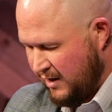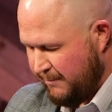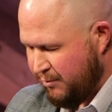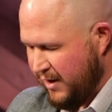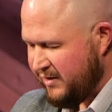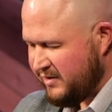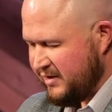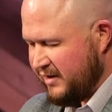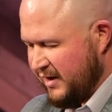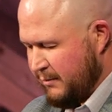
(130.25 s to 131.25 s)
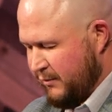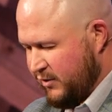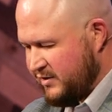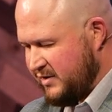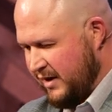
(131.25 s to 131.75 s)
I pray this in the name of
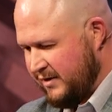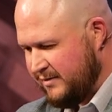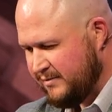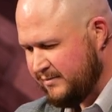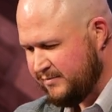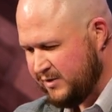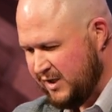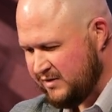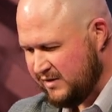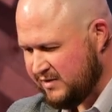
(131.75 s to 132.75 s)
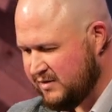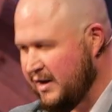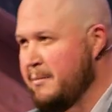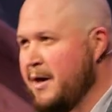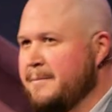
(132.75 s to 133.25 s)
your Son, Jesus.
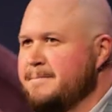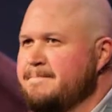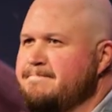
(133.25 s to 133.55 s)
Amen.